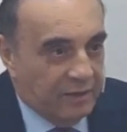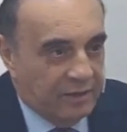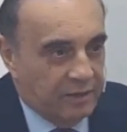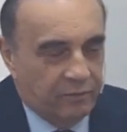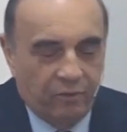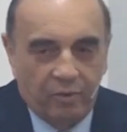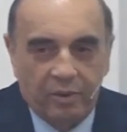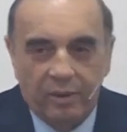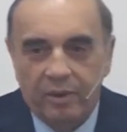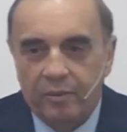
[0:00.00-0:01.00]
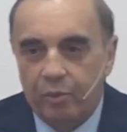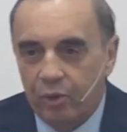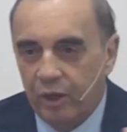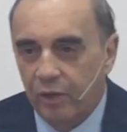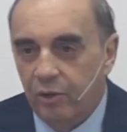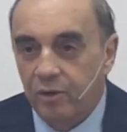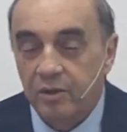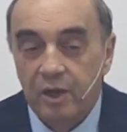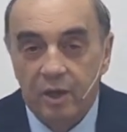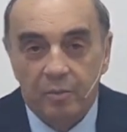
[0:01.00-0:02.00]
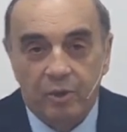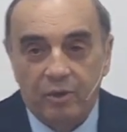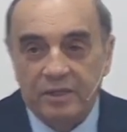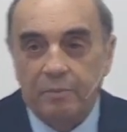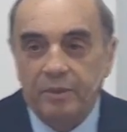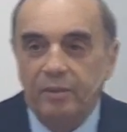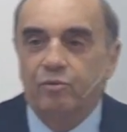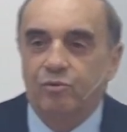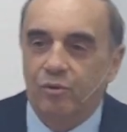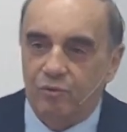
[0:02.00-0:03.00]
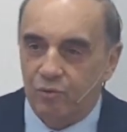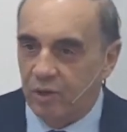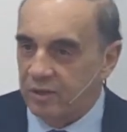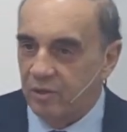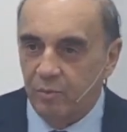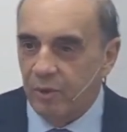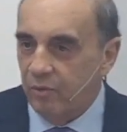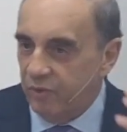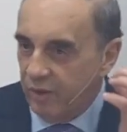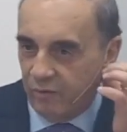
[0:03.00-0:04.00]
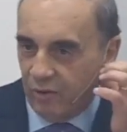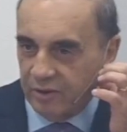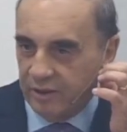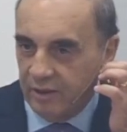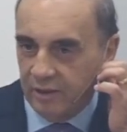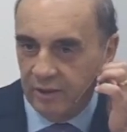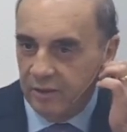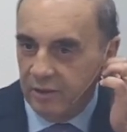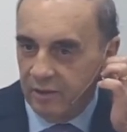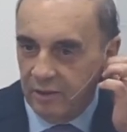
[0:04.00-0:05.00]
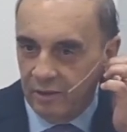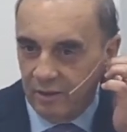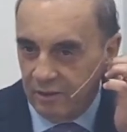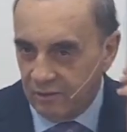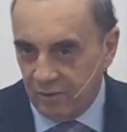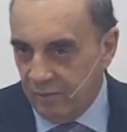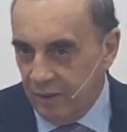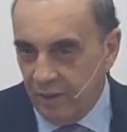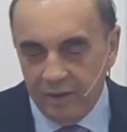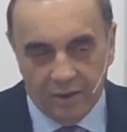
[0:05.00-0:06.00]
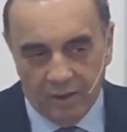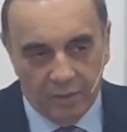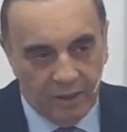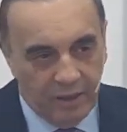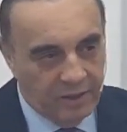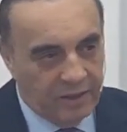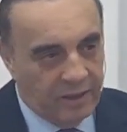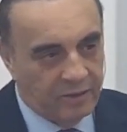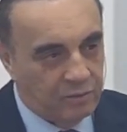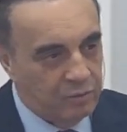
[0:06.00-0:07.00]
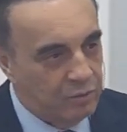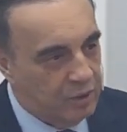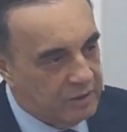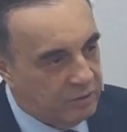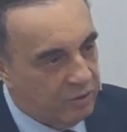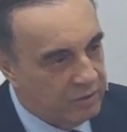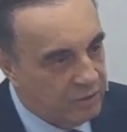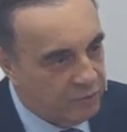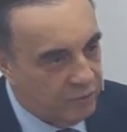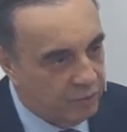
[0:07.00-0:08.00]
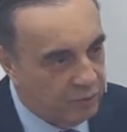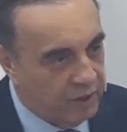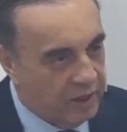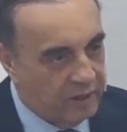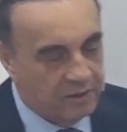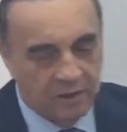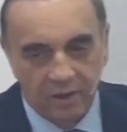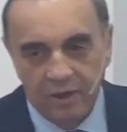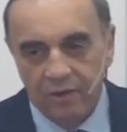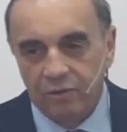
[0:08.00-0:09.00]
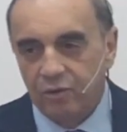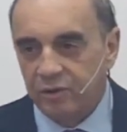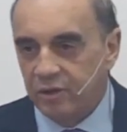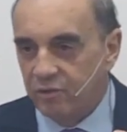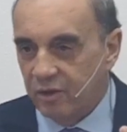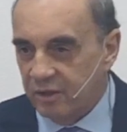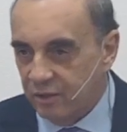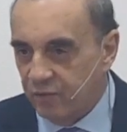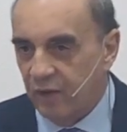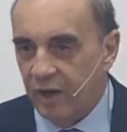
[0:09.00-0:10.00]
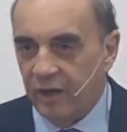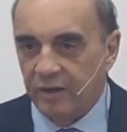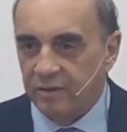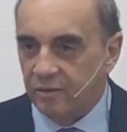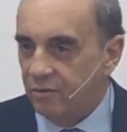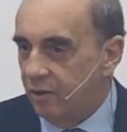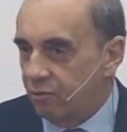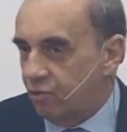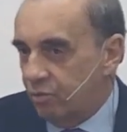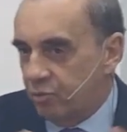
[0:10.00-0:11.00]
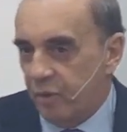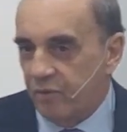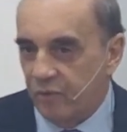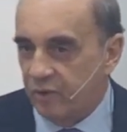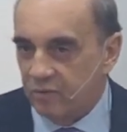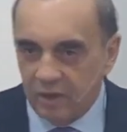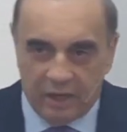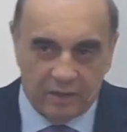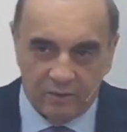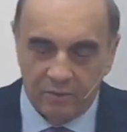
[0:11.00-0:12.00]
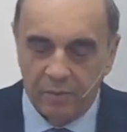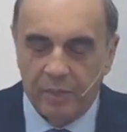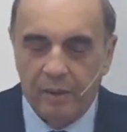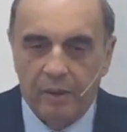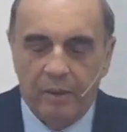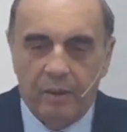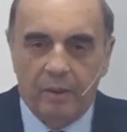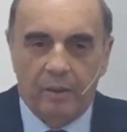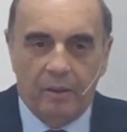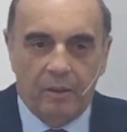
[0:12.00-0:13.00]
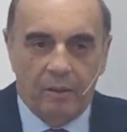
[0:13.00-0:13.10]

Why do the Holy Spirit acts in this way? Because we open up our hearts to listen to his voice. It is a reality. In spite of all our difficulties and our failures, we're not perfect, of course.